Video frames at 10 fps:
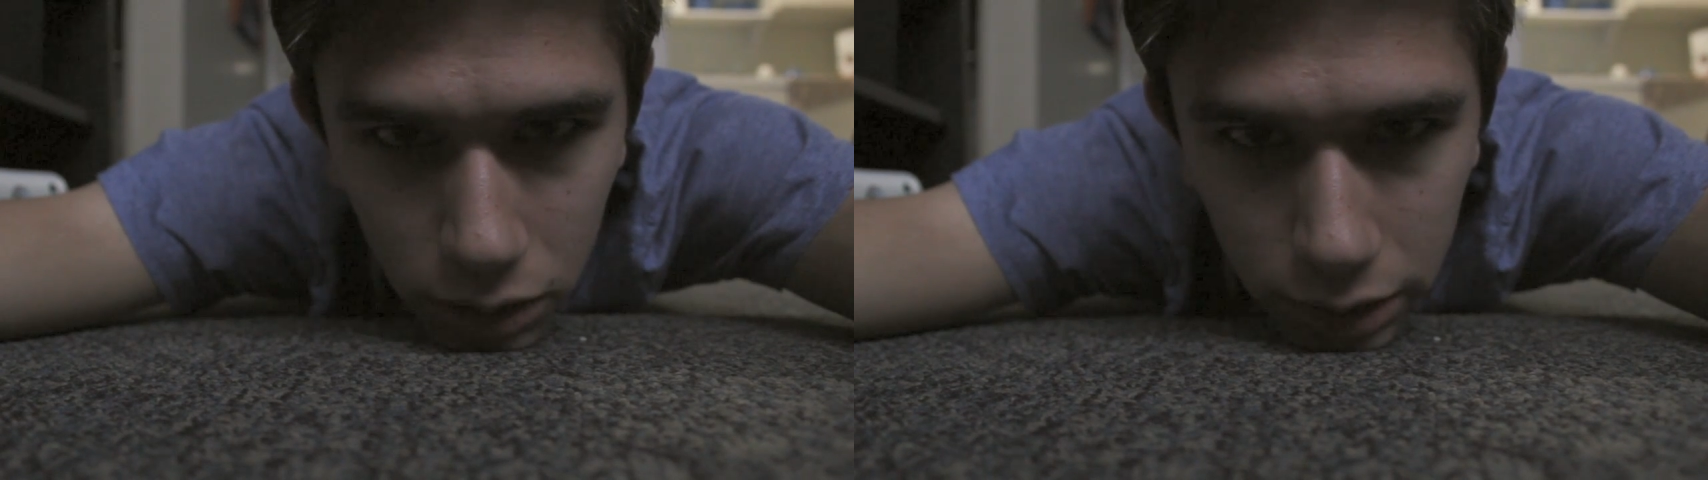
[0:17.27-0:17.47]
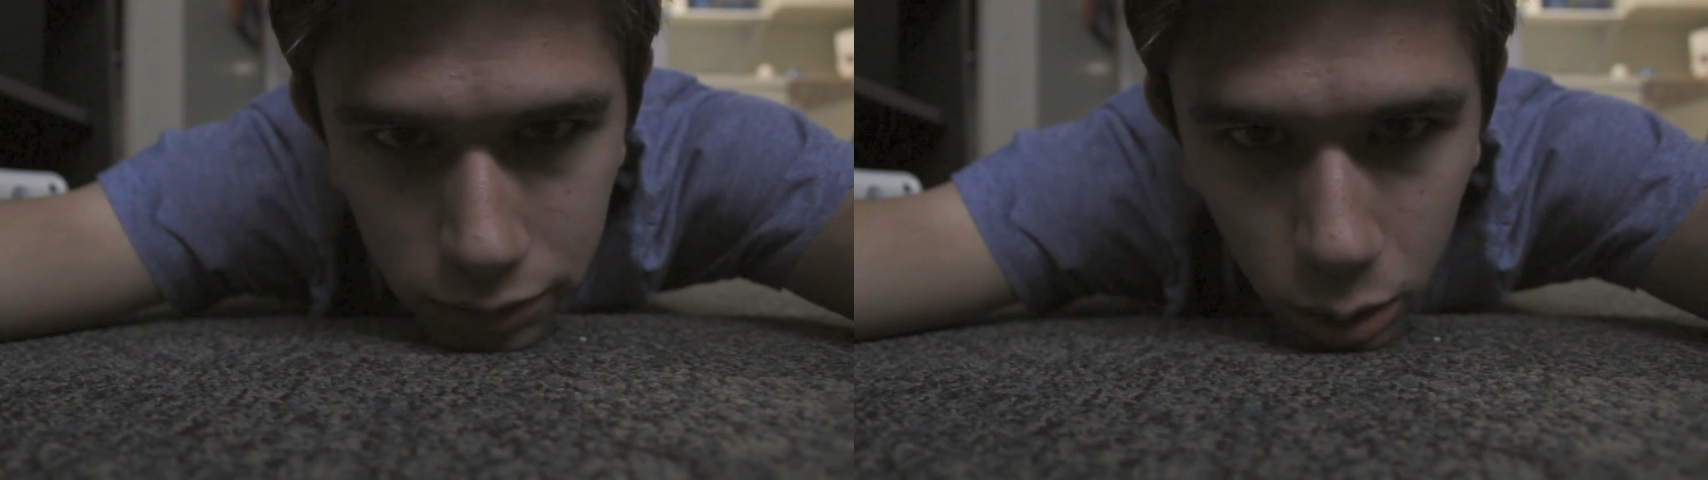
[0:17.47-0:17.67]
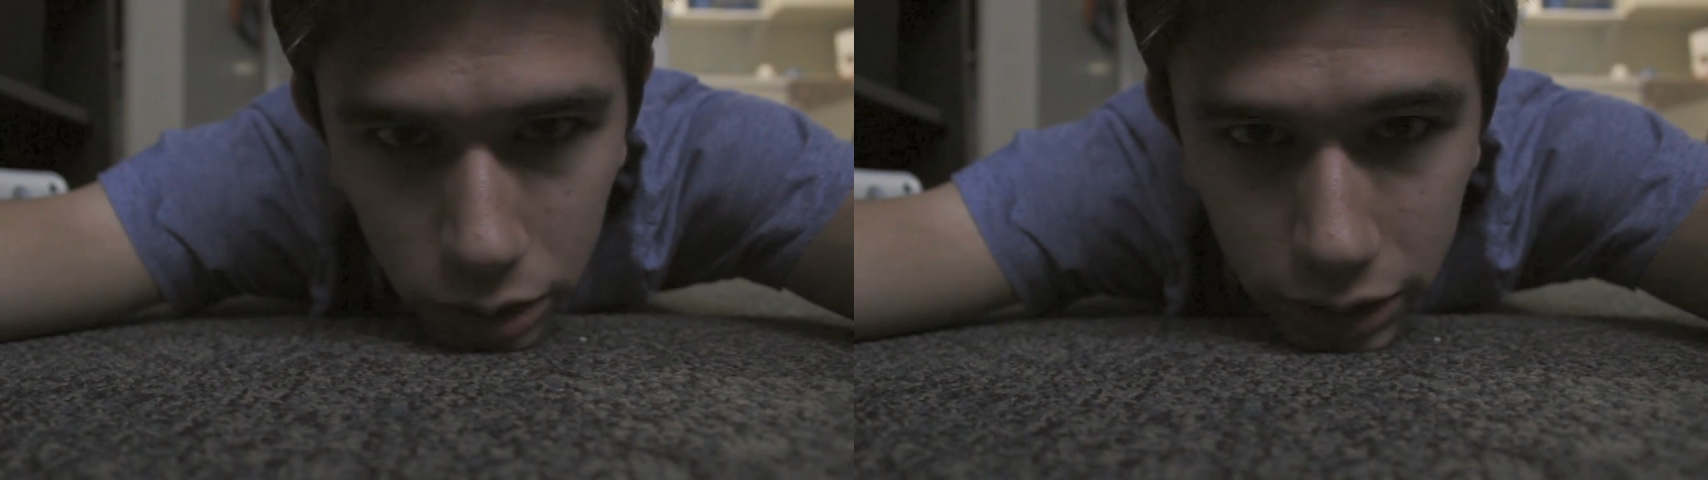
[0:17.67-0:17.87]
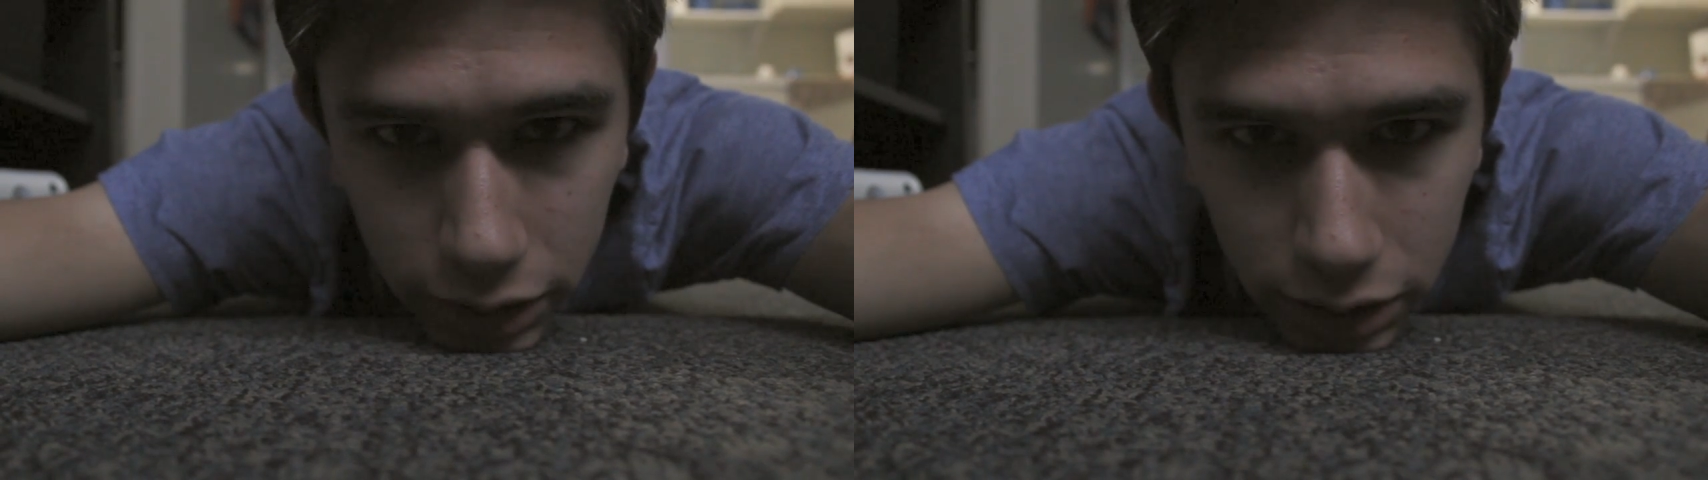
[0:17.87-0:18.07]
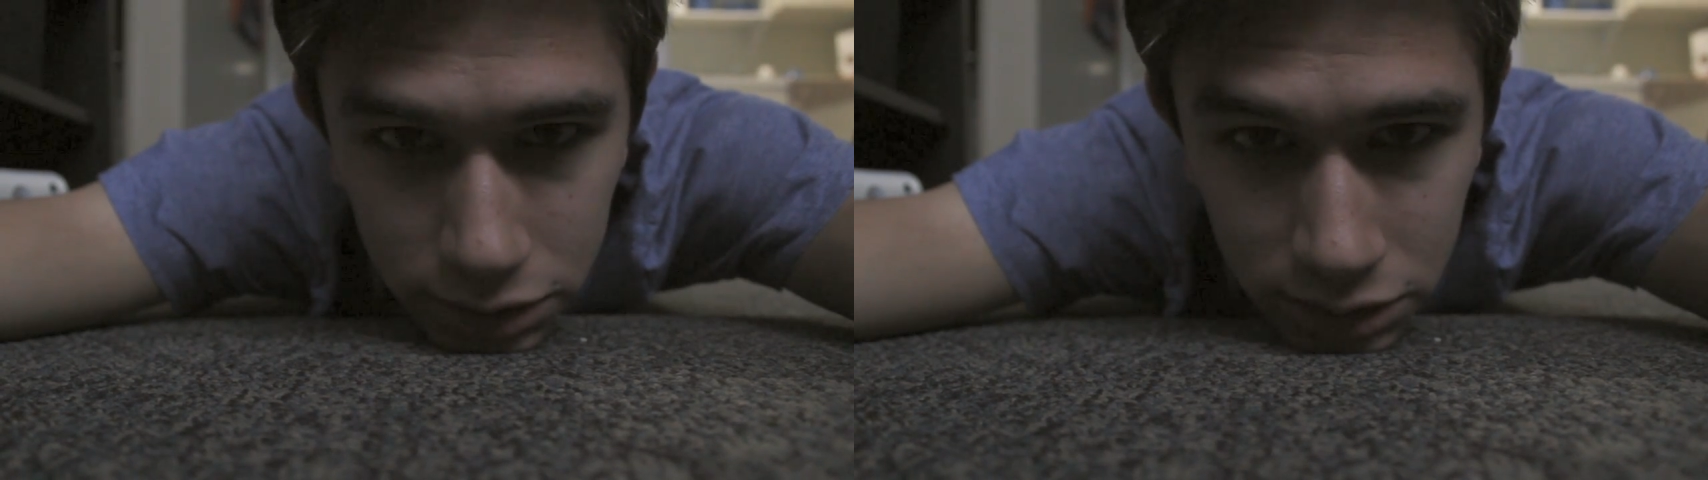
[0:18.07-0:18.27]
for like 40
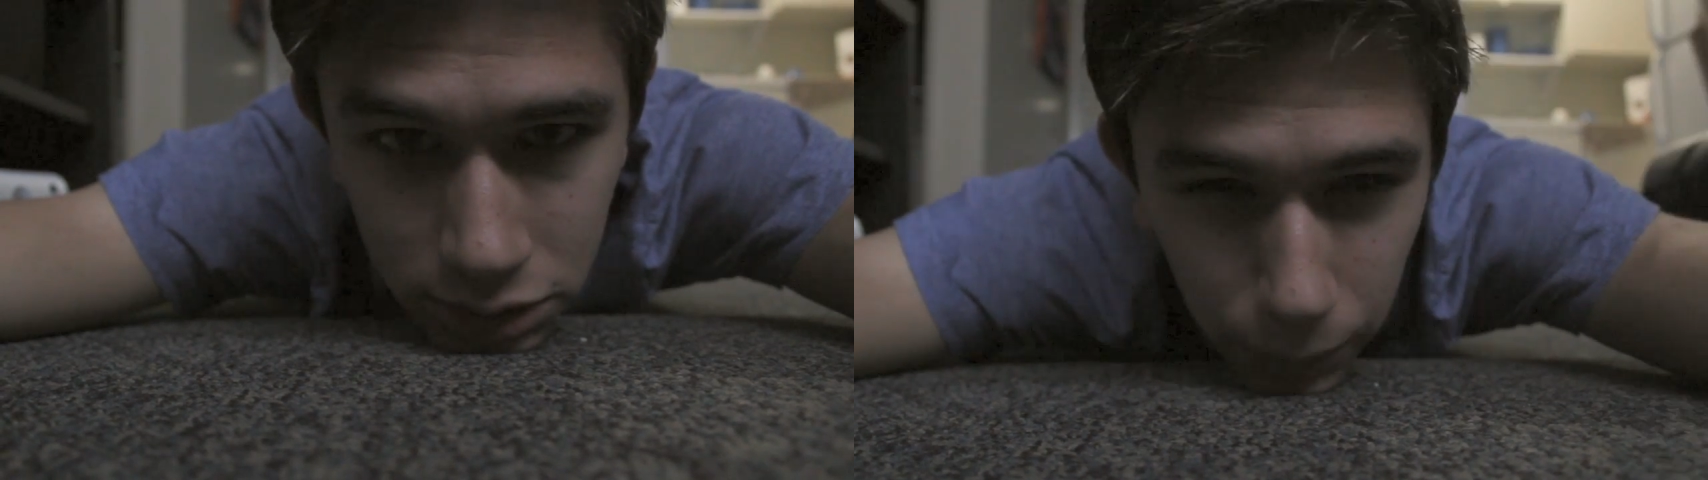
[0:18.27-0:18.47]
years.